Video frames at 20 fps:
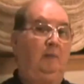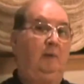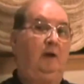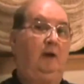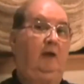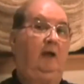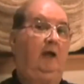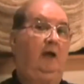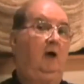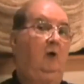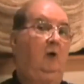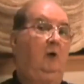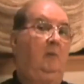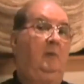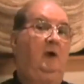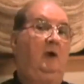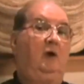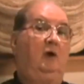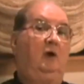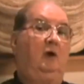about how
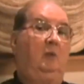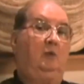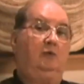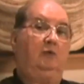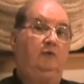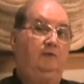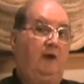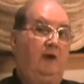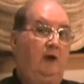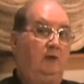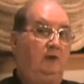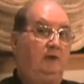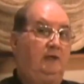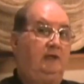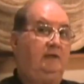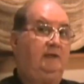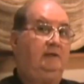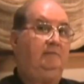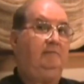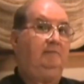America was
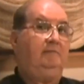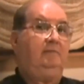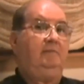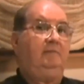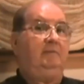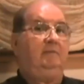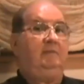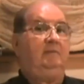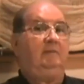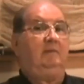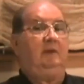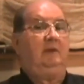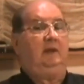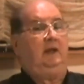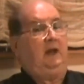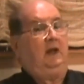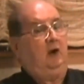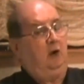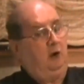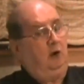founded
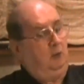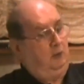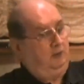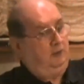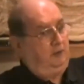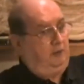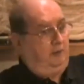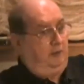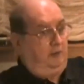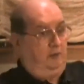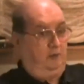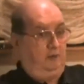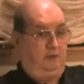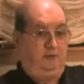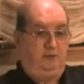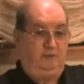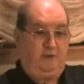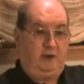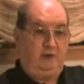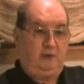and how it
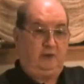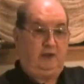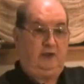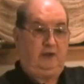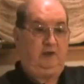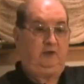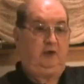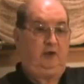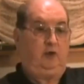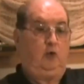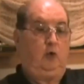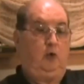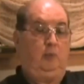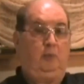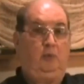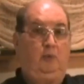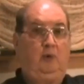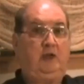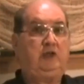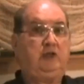was founded as a
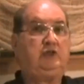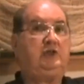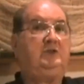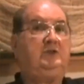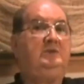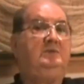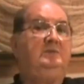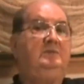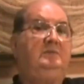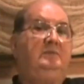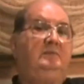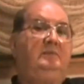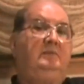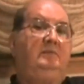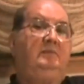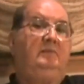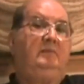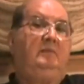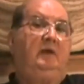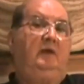corporation.
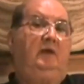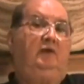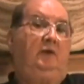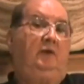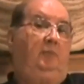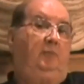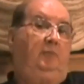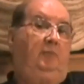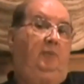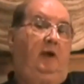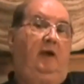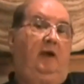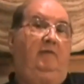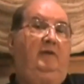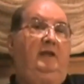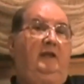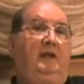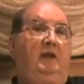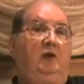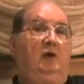It's a
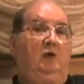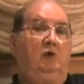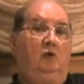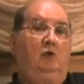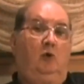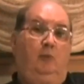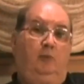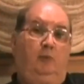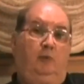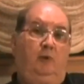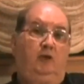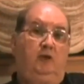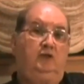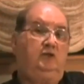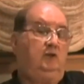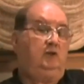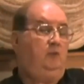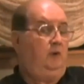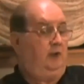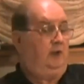privately owned
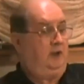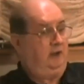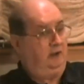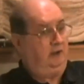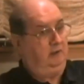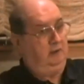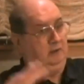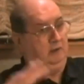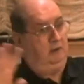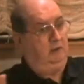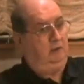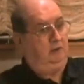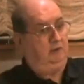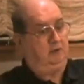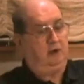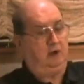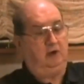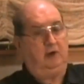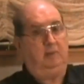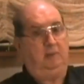corporation. We
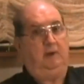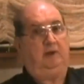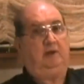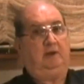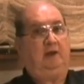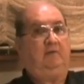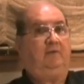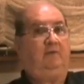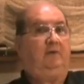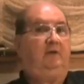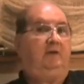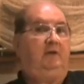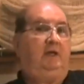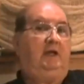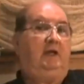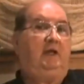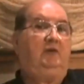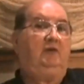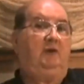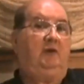can talk about that for
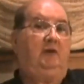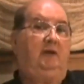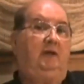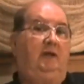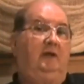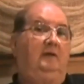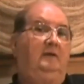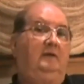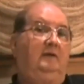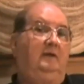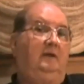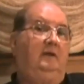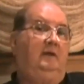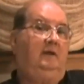days on end.